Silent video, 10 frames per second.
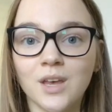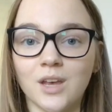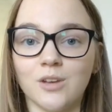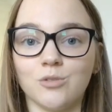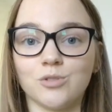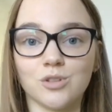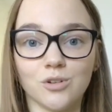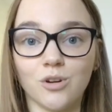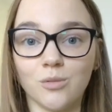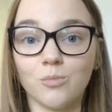and also
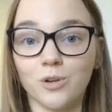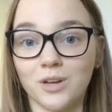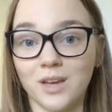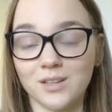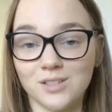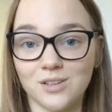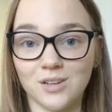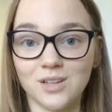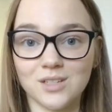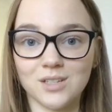home workout
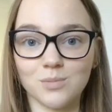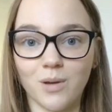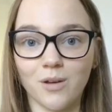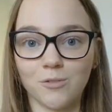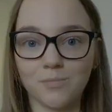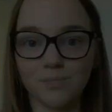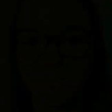circuits as well.